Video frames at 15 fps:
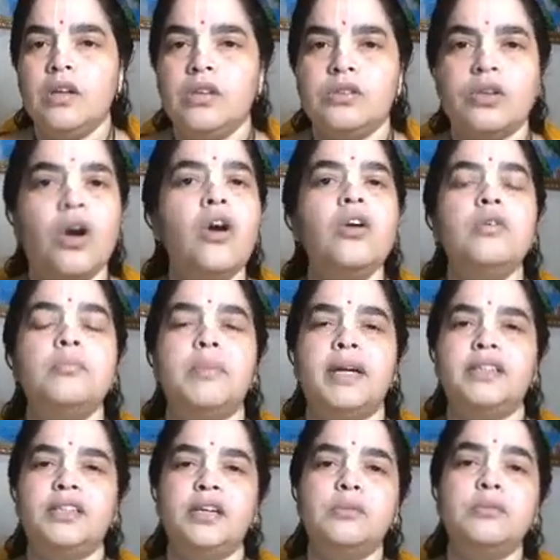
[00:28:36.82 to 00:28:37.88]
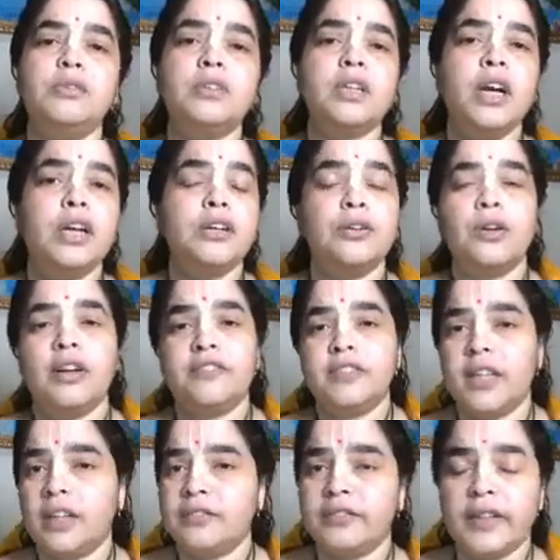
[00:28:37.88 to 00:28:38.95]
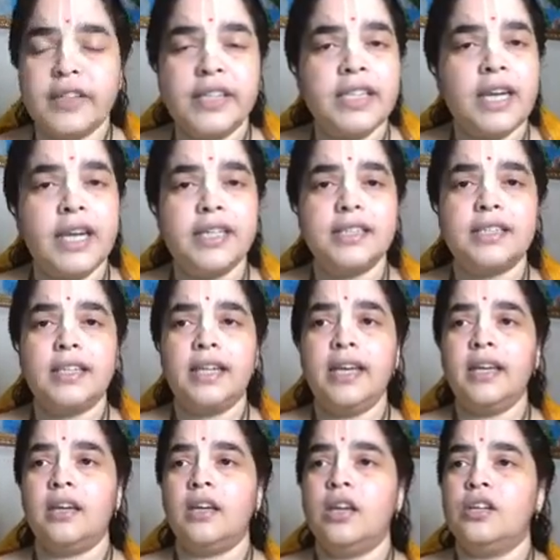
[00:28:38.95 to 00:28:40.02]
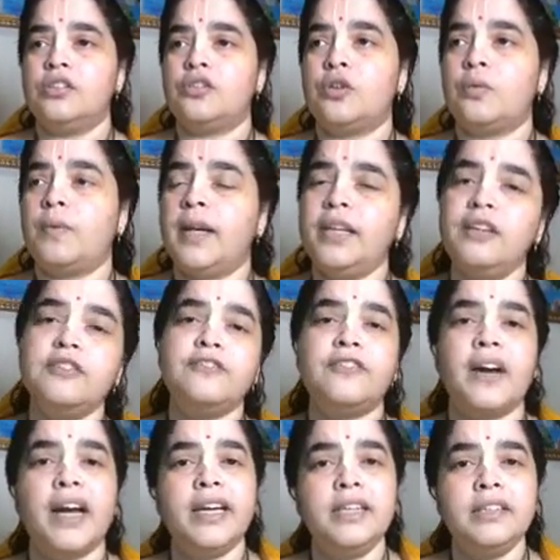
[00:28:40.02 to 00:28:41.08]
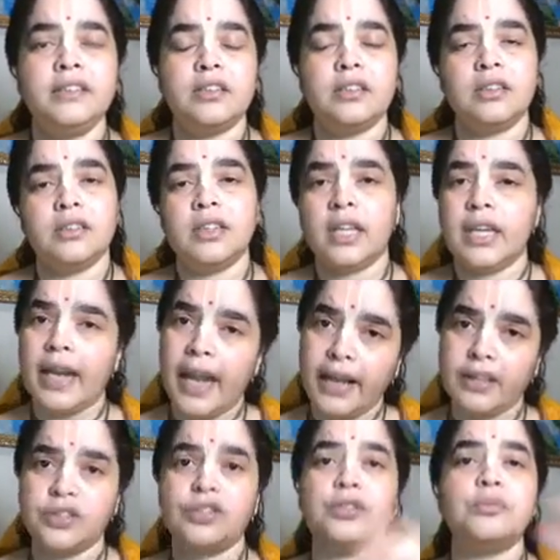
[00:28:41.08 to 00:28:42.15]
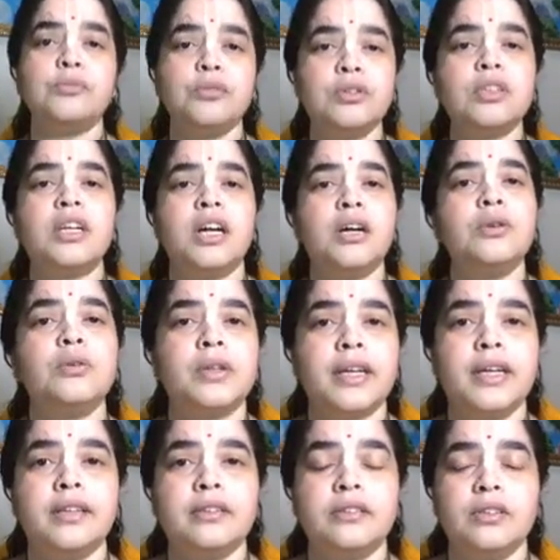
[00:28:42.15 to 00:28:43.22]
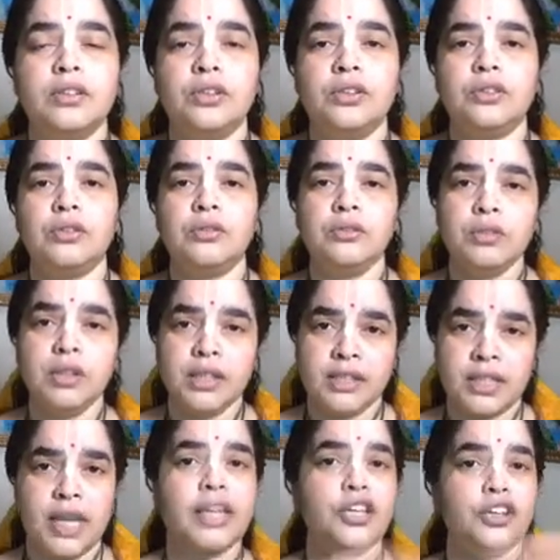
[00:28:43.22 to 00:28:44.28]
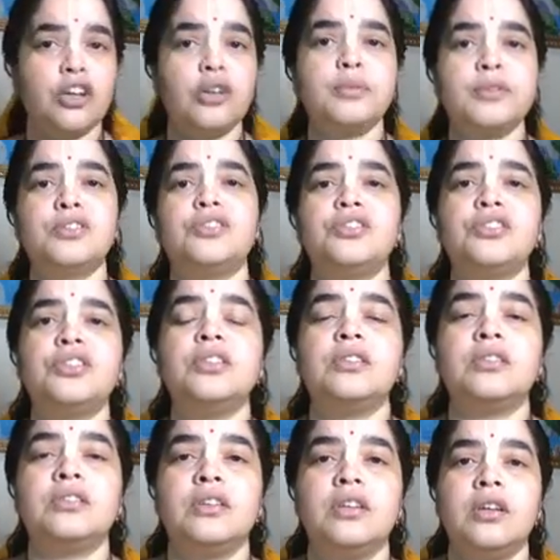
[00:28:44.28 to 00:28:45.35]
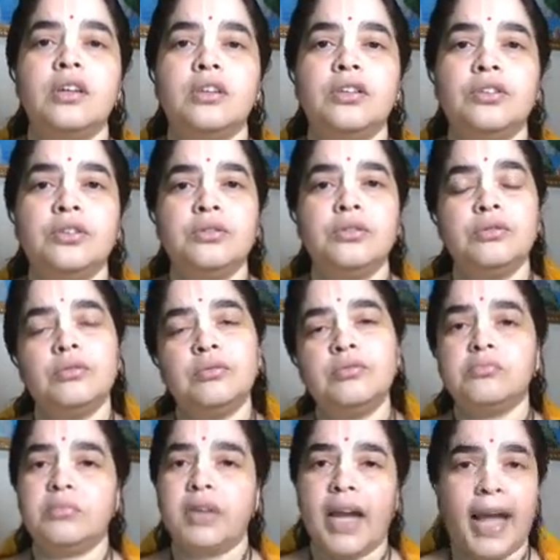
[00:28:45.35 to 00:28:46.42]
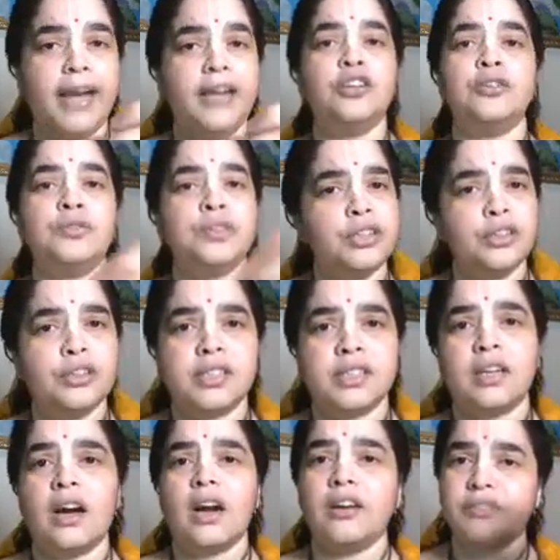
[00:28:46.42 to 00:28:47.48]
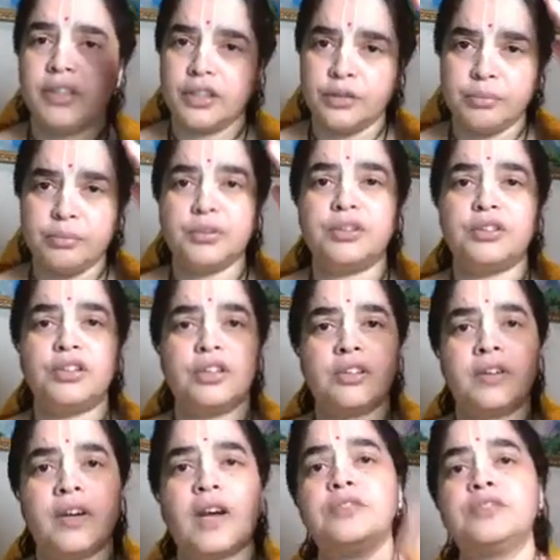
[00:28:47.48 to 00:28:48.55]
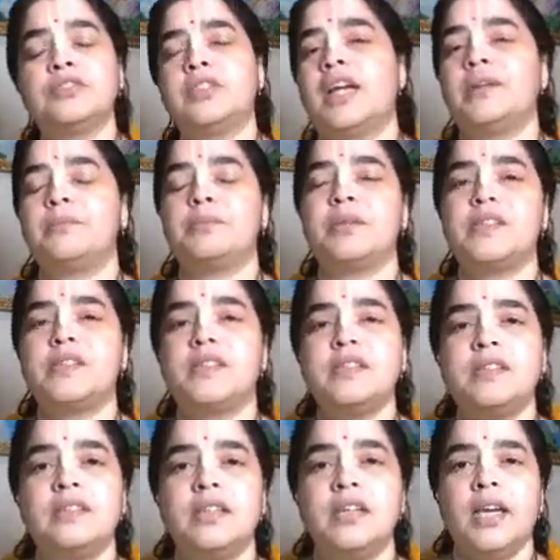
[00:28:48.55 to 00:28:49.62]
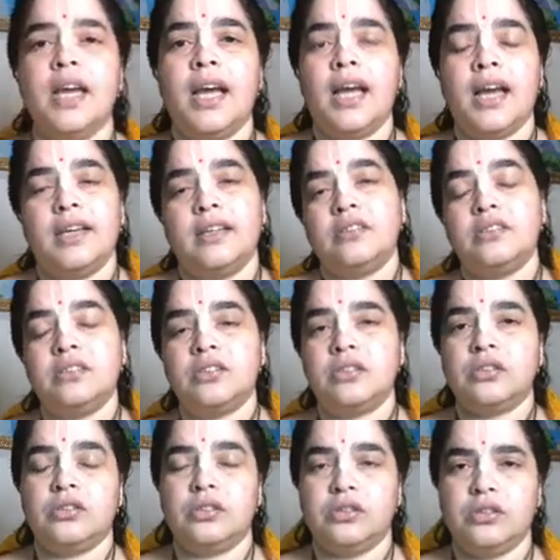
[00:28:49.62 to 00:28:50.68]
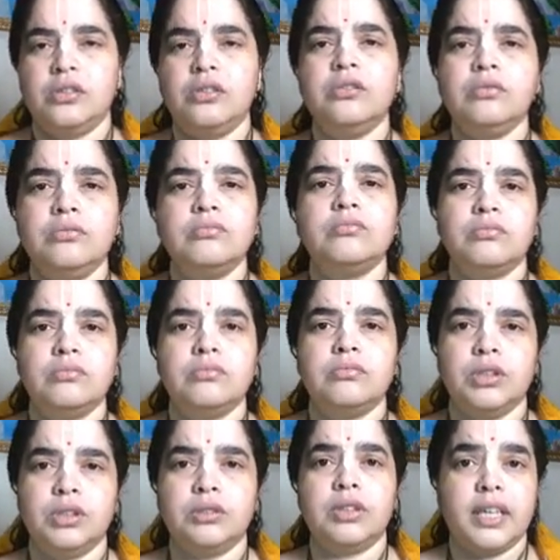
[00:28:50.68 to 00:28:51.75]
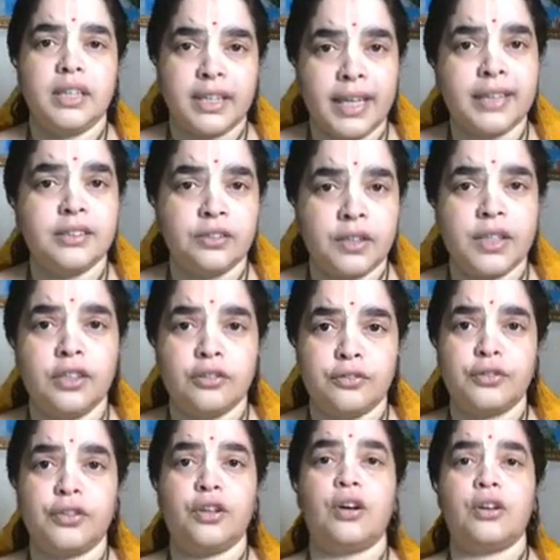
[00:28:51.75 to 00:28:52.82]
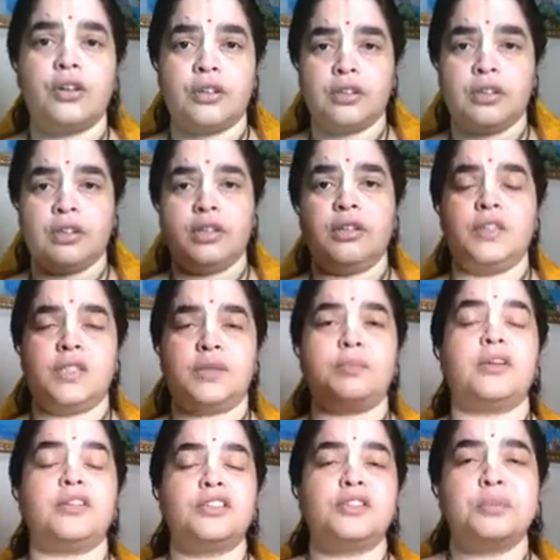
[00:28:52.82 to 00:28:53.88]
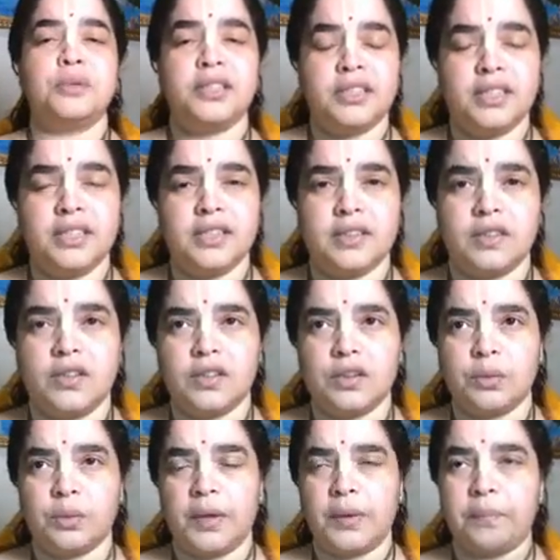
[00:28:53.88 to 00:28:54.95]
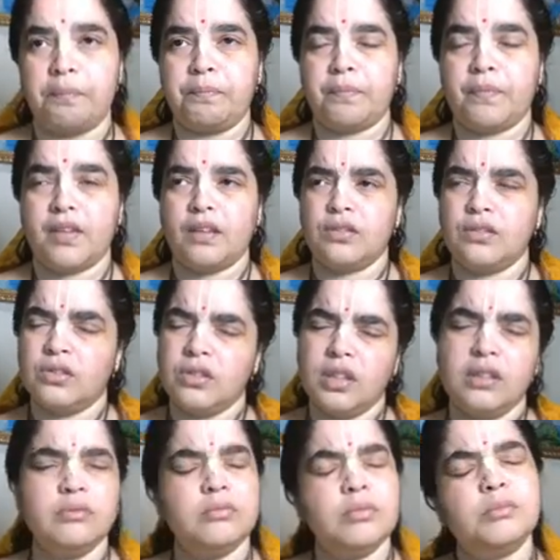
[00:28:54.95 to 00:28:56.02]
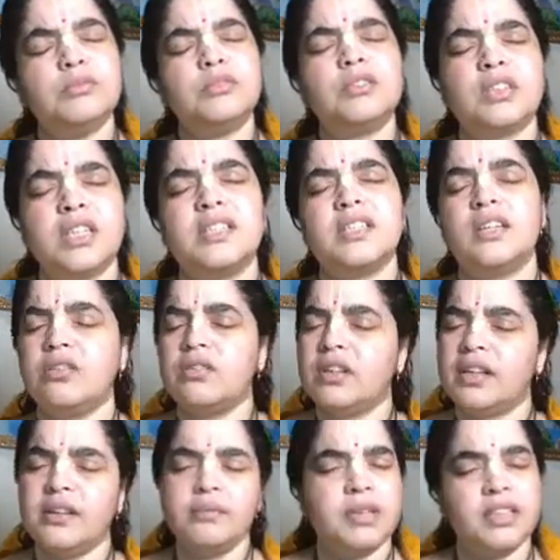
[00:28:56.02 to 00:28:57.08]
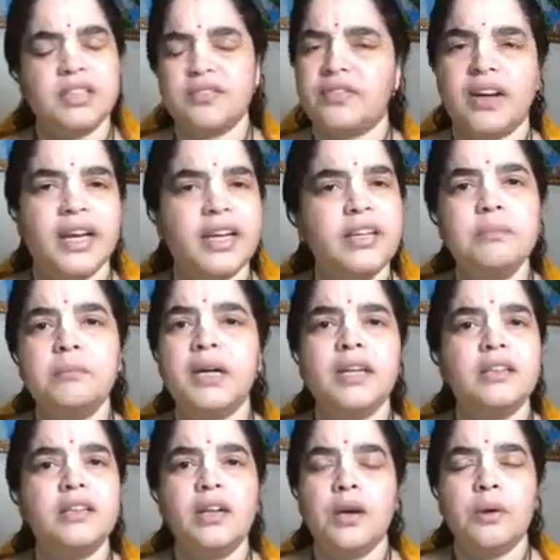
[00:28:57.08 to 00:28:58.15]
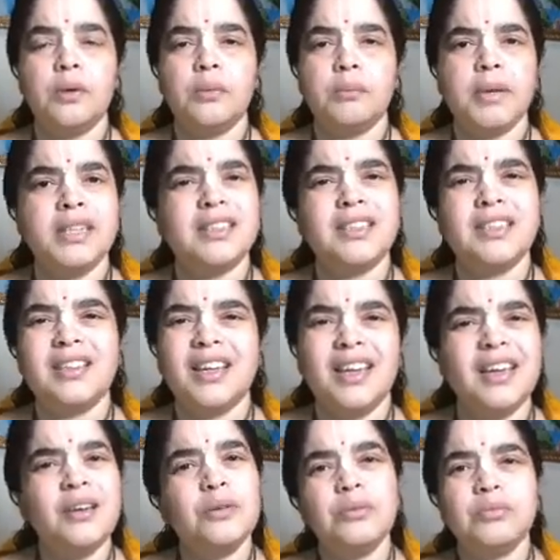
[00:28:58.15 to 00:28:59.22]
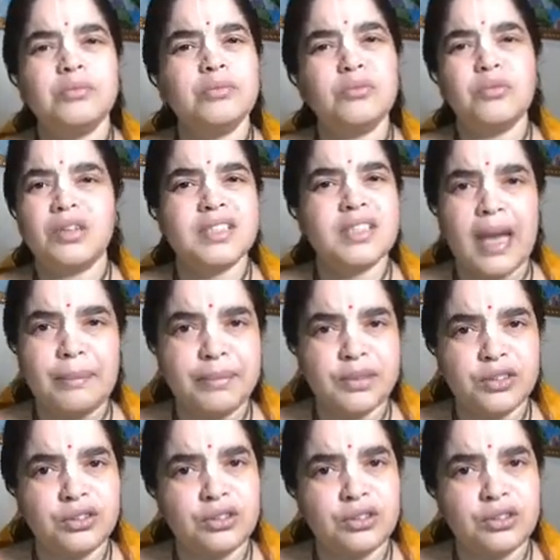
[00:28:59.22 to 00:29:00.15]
so, my dear Murkha, you have done very nicely. So when you find the next Murkha who can, take your position, you hand over your staff and you put your crown to that person, and, you can get rid of your responsibilities in this way. So then the Murkha said, okay, that's fine. But my dear king, what has happened to